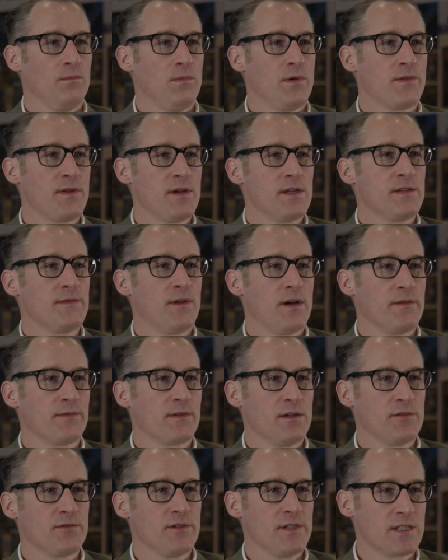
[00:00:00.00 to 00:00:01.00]
With 35
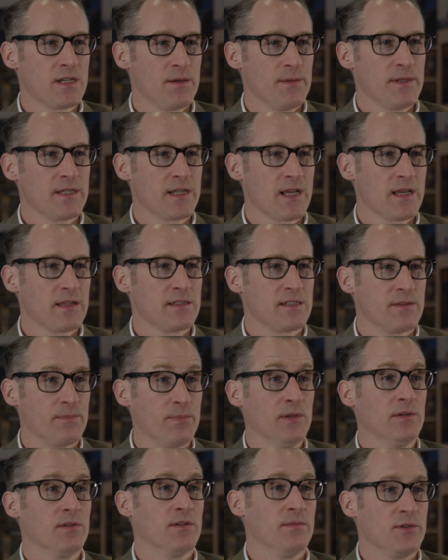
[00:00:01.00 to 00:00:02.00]
countries coming together to
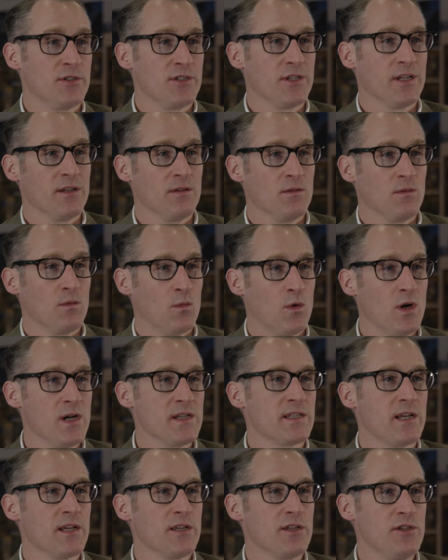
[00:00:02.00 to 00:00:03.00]
build the machine, why
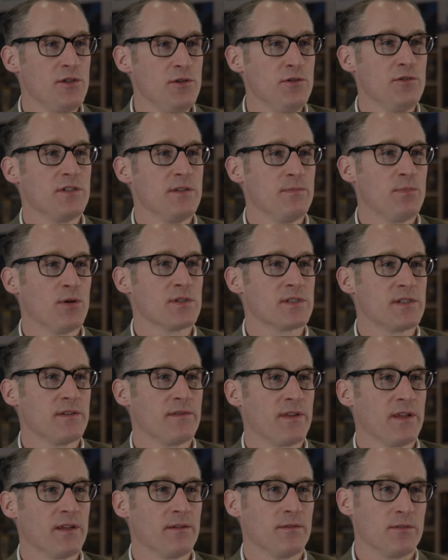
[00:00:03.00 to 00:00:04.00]
is that a hugely
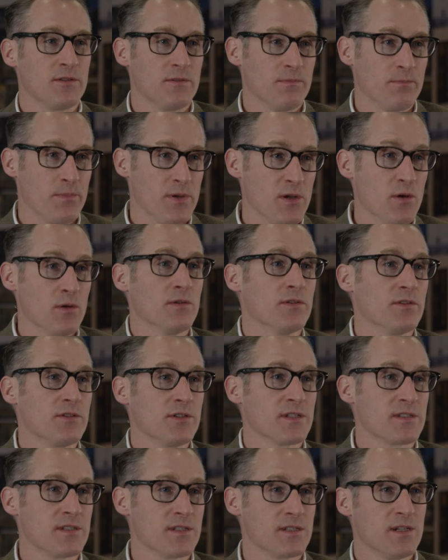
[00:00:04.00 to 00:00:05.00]
positive thing beyond
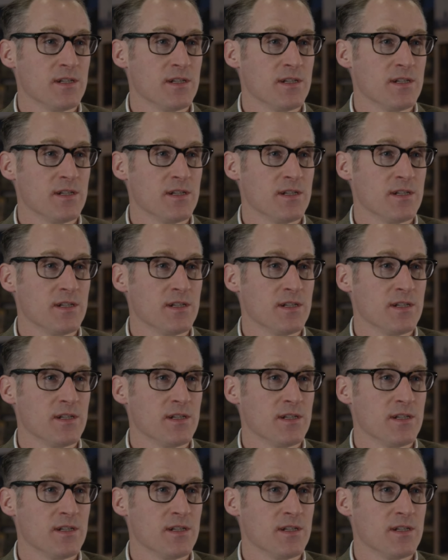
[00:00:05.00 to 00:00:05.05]
just the